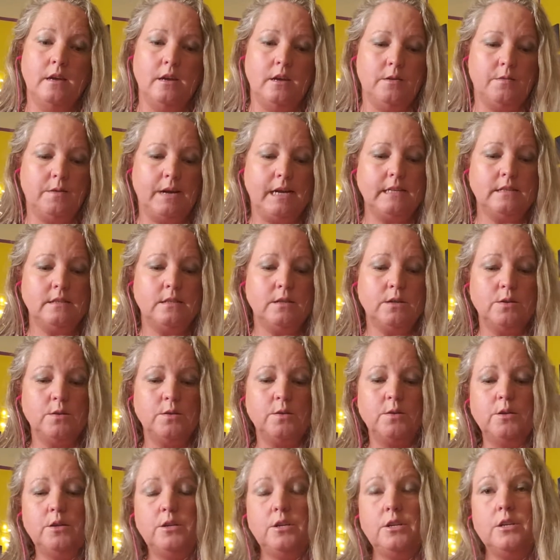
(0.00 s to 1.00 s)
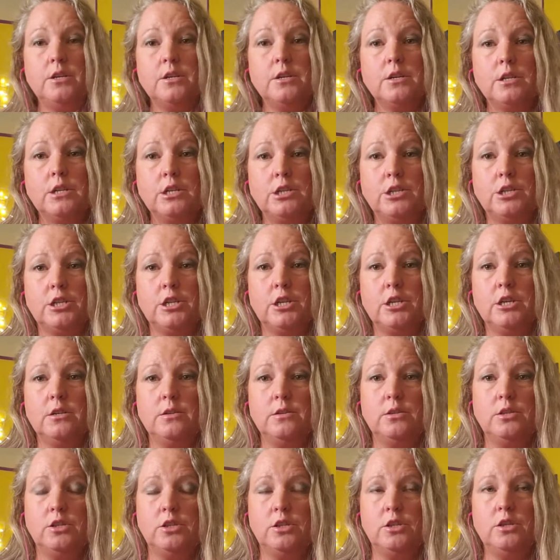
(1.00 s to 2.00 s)
All right, so who are you going to
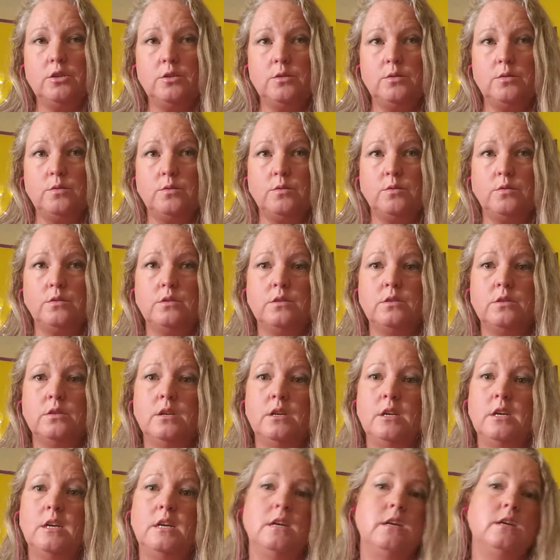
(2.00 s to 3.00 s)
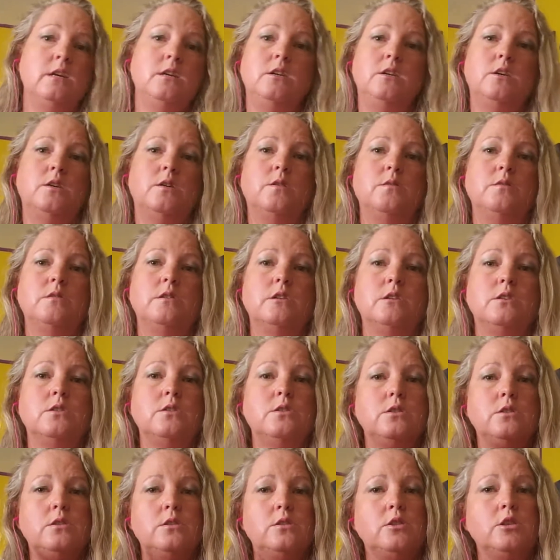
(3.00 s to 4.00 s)
choose? You know,
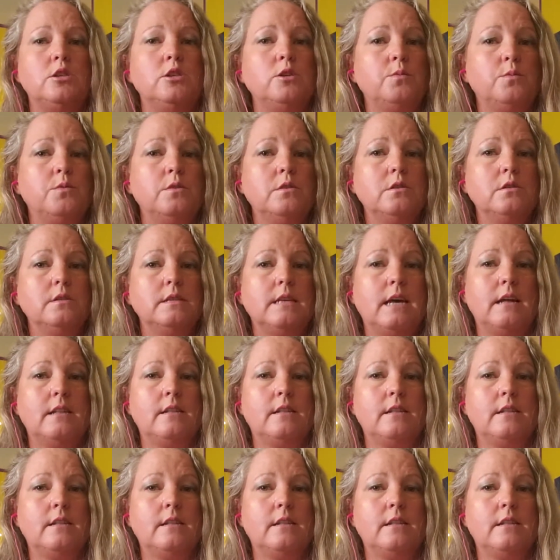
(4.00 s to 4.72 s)
there's two worlds out